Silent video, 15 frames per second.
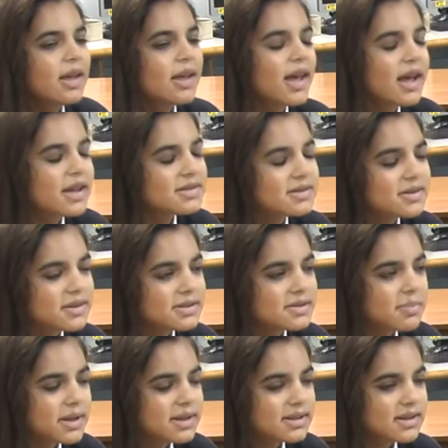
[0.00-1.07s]
Yeah, so it's
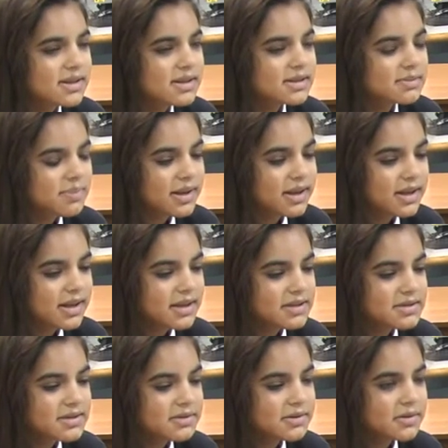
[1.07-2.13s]
basically split
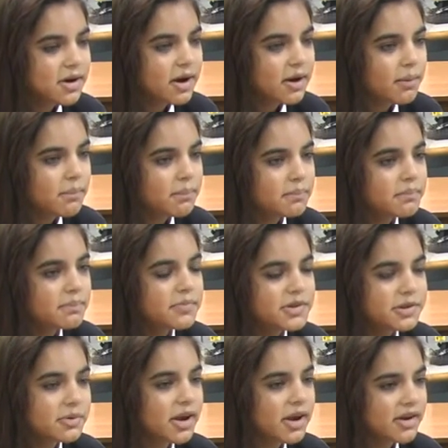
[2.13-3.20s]
into
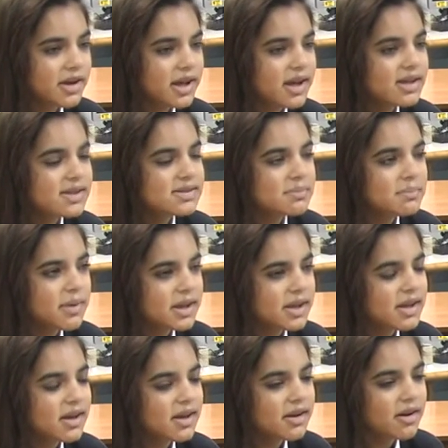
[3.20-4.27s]
2 areas,
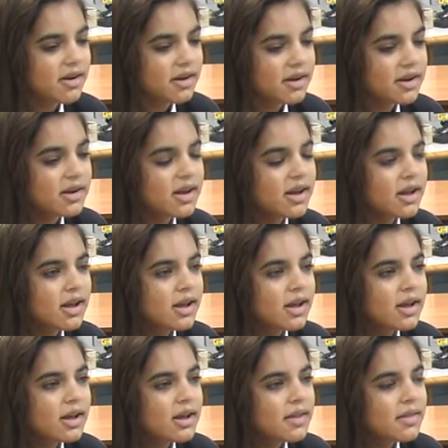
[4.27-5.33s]
media and art.
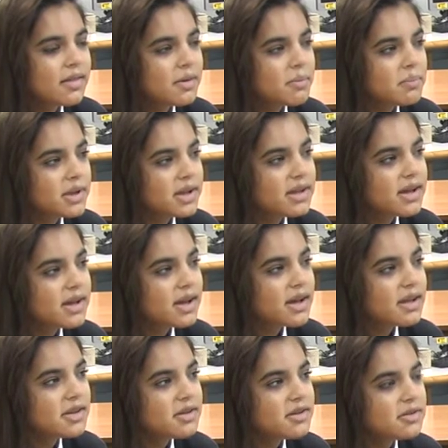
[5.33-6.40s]
The
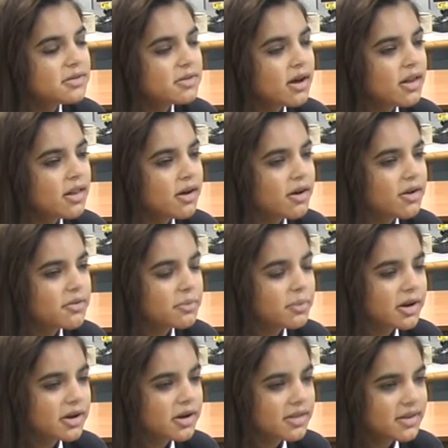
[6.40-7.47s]
media, you do a lot of
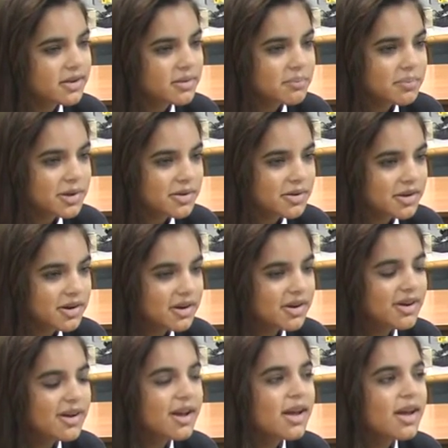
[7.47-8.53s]
work on the computer.
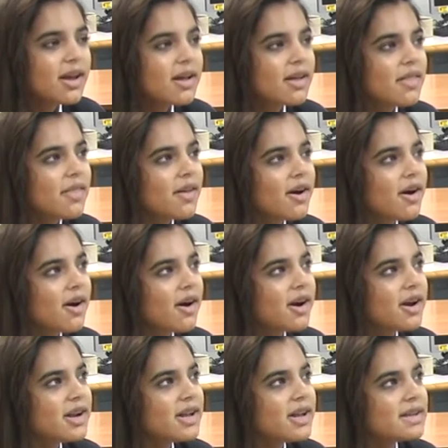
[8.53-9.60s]
The
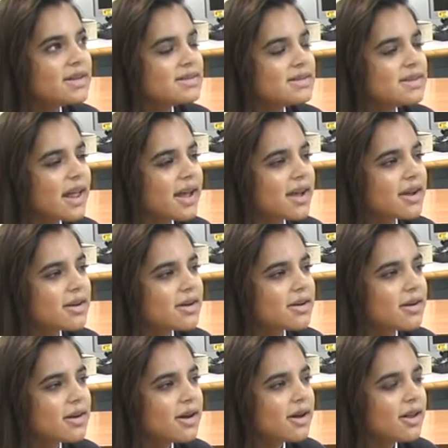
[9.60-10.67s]
art is like
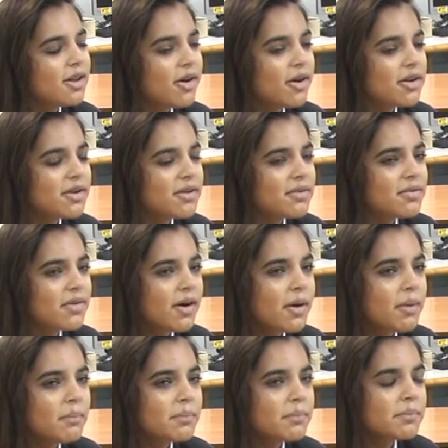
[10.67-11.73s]
a lot of
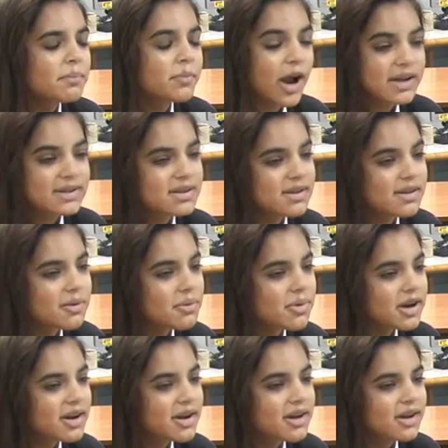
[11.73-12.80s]
practical
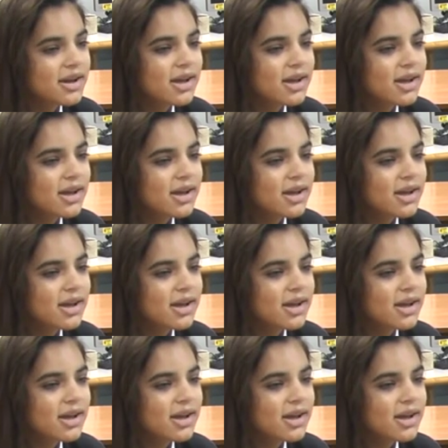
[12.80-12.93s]
work.